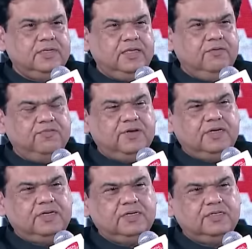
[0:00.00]
if
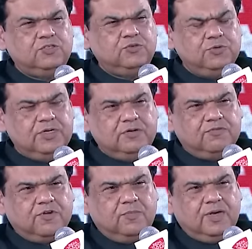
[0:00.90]
a student
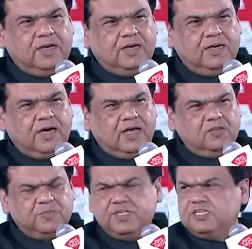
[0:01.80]
from uh,
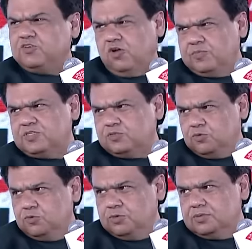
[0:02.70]
Andhra Pradesh government
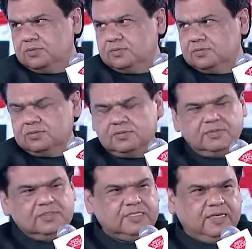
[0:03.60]
school
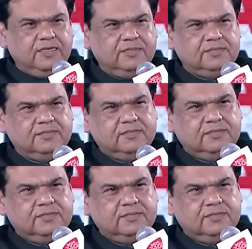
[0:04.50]
says,